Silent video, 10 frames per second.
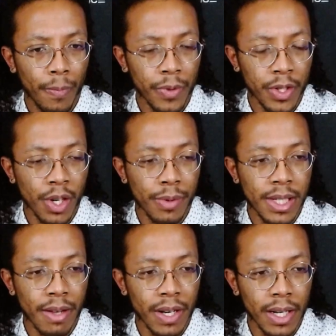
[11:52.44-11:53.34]
is
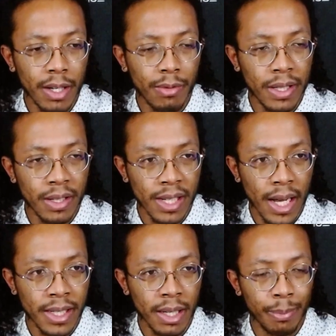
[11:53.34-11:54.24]
definitely
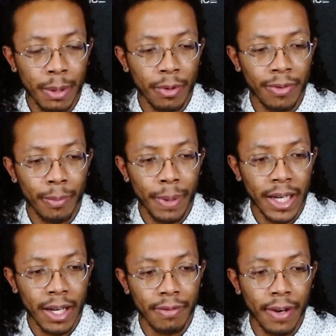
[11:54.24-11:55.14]
criticizing people for
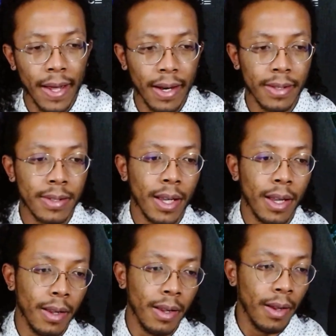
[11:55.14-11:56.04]
making Violet
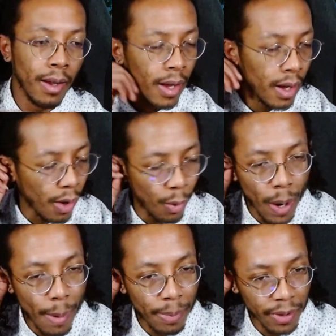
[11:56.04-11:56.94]
a
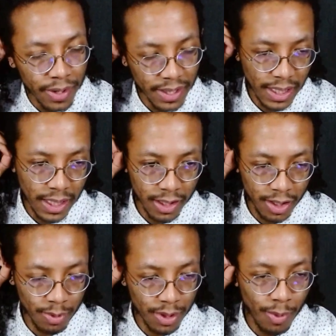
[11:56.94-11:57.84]
weapon and saying that she
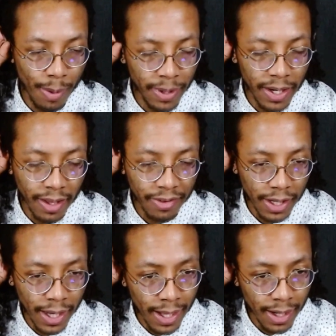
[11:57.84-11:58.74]
was a weapon and nothing
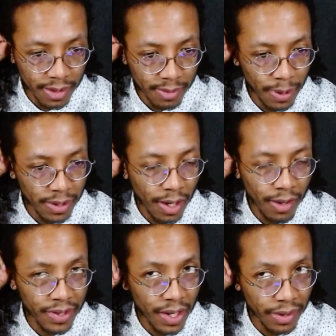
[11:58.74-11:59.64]
else. But
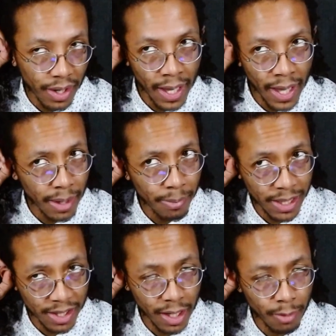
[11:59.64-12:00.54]
on the other hand,
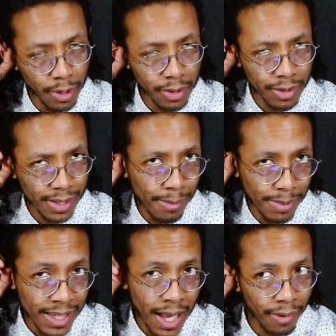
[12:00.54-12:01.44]
Major Gilbert
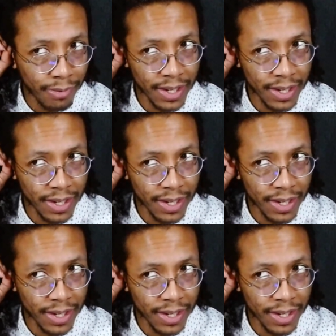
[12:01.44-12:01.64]
himself